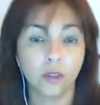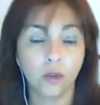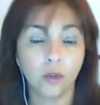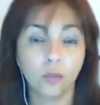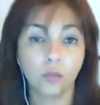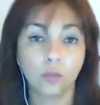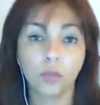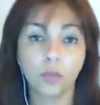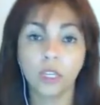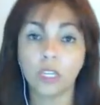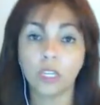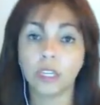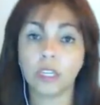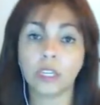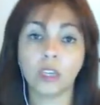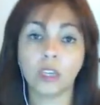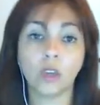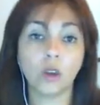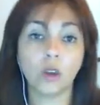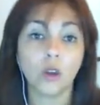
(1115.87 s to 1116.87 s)

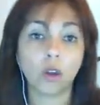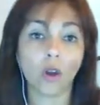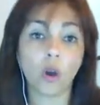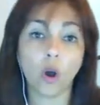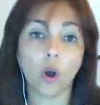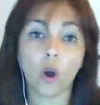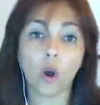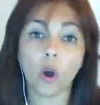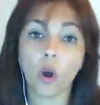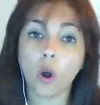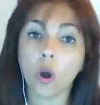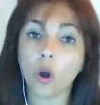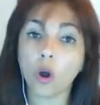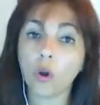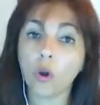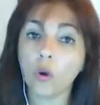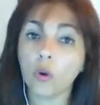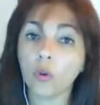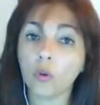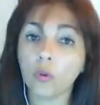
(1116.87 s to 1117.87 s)
bringing
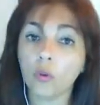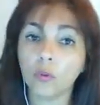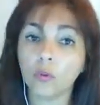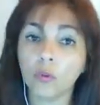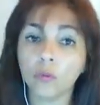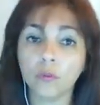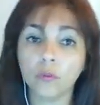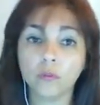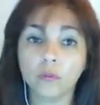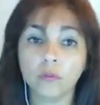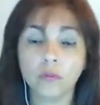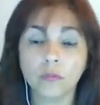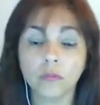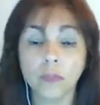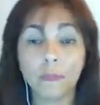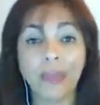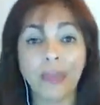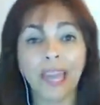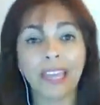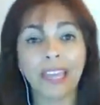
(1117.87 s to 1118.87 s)
all
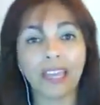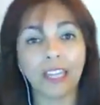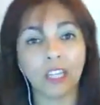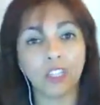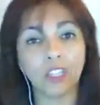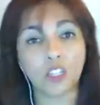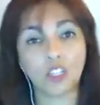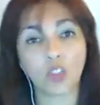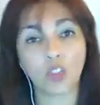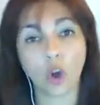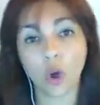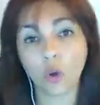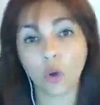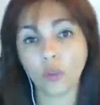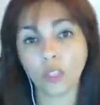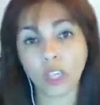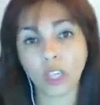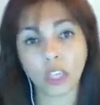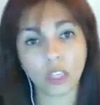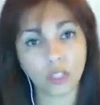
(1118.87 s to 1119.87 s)
the baggage,
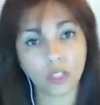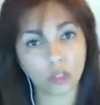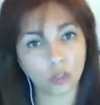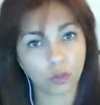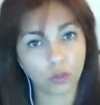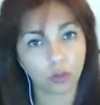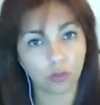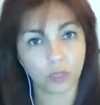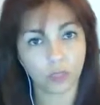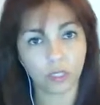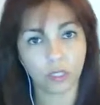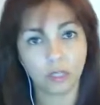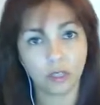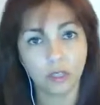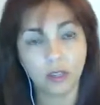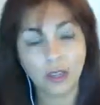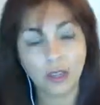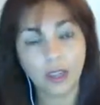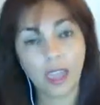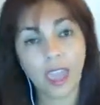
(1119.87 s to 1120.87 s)
all the history,
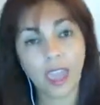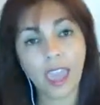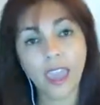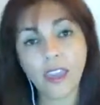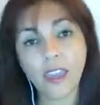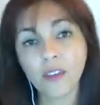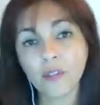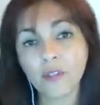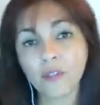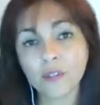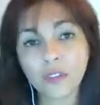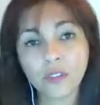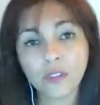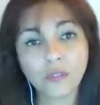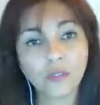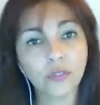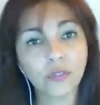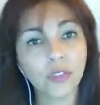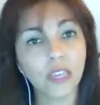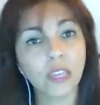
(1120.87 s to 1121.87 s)

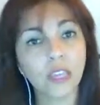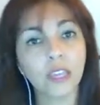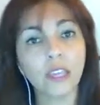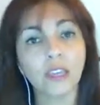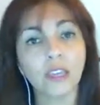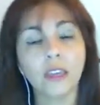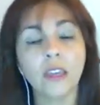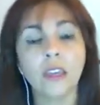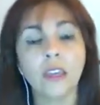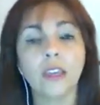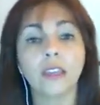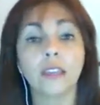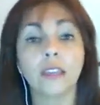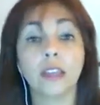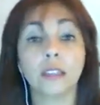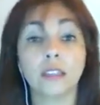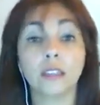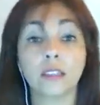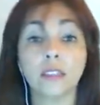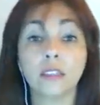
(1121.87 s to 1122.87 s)
everything
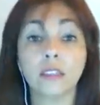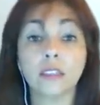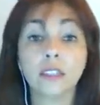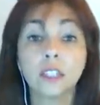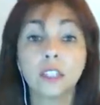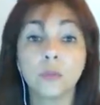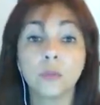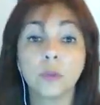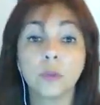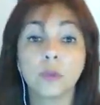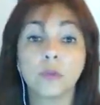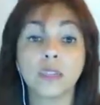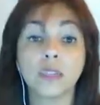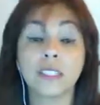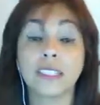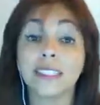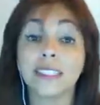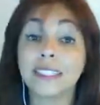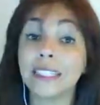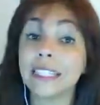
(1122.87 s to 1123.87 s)
that this
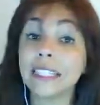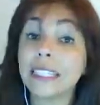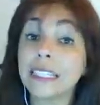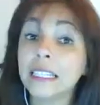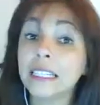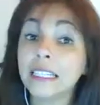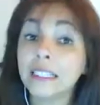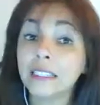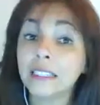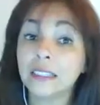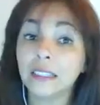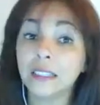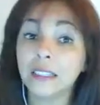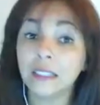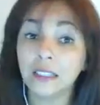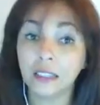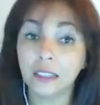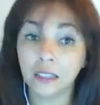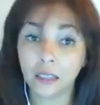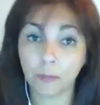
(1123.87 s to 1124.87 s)
spirit
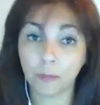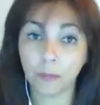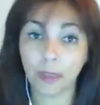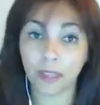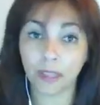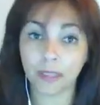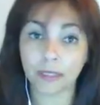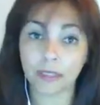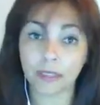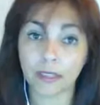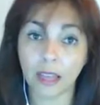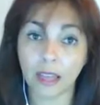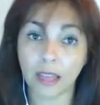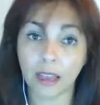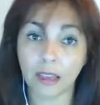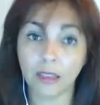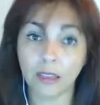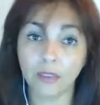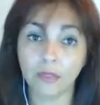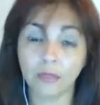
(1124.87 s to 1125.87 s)
did in the past
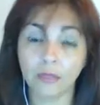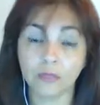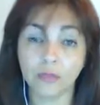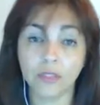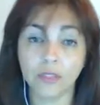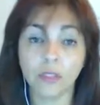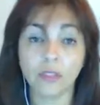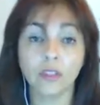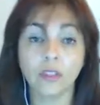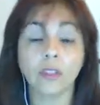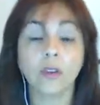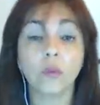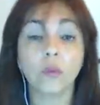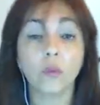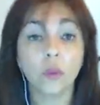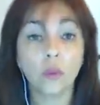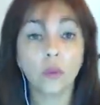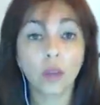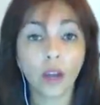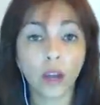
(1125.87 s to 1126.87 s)
life
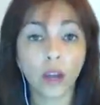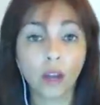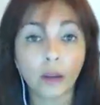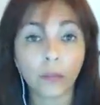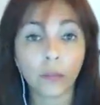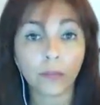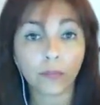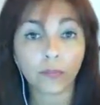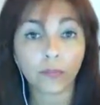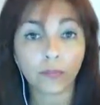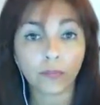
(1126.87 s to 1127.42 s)
will come,